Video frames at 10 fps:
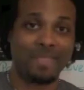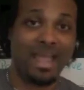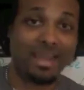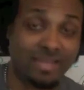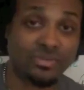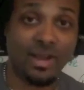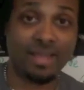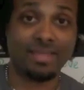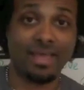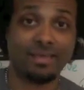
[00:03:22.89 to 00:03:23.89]
And I
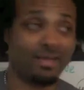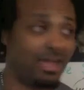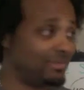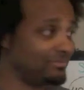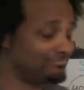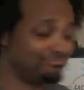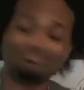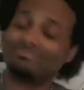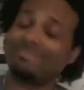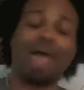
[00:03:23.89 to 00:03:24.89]
tried that. I
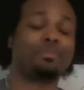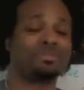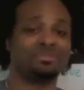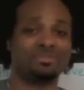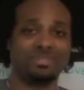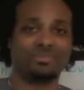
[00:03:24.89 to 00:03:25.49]
absolutely